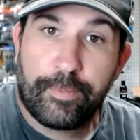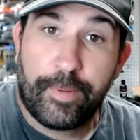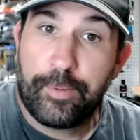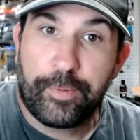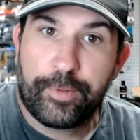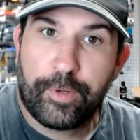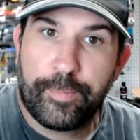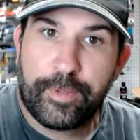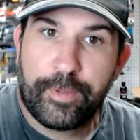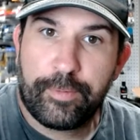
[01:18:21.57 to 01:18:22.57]
I don't want to talk
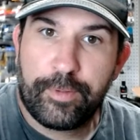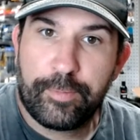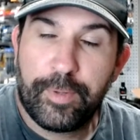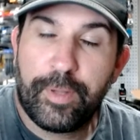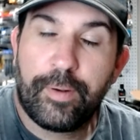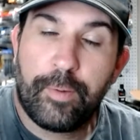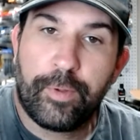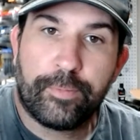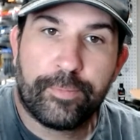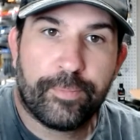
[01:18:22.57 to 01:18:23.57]
about that one either, but I
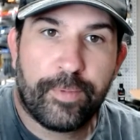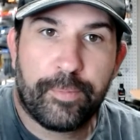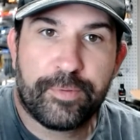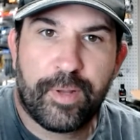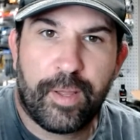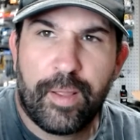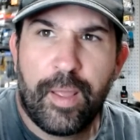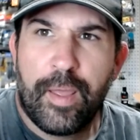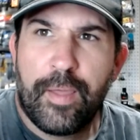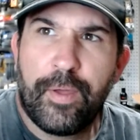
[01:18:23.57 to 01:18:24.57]
will. That one's not.
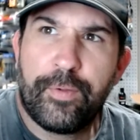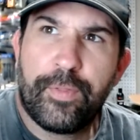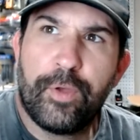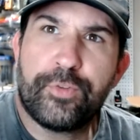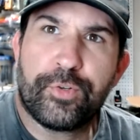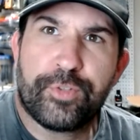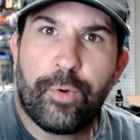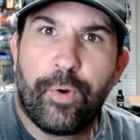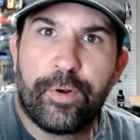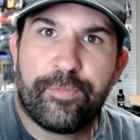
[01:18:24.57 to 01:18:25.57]
Those are so
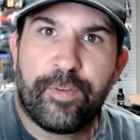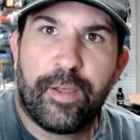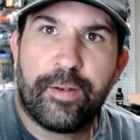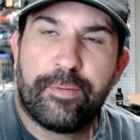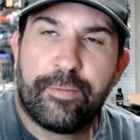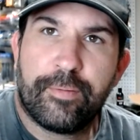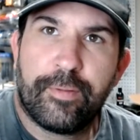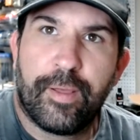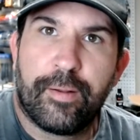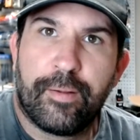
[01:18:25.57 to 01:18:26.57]
hard to find
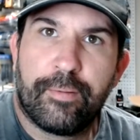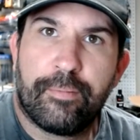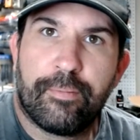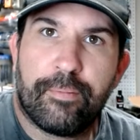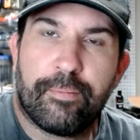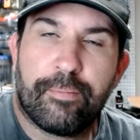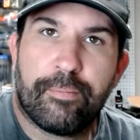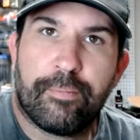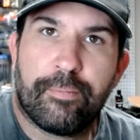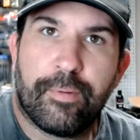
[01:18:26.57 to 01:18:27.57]
that
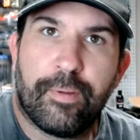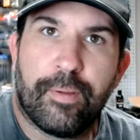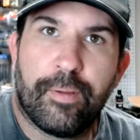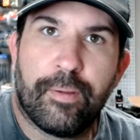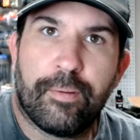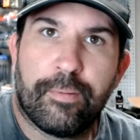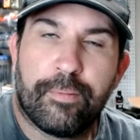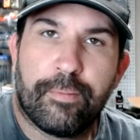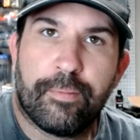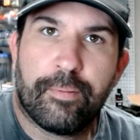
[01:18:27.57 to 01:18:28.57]
I
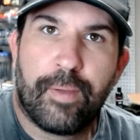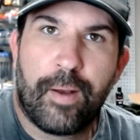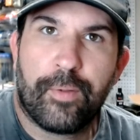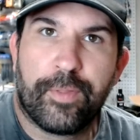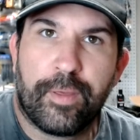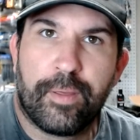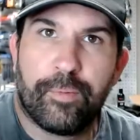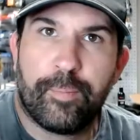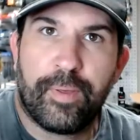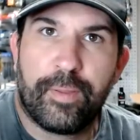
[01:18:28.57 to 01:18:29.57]
don't think it
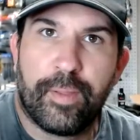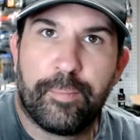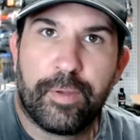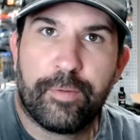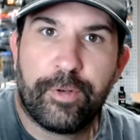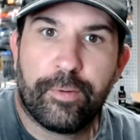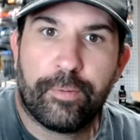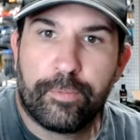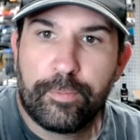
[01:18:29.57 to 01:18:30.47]
would be that big of a deal.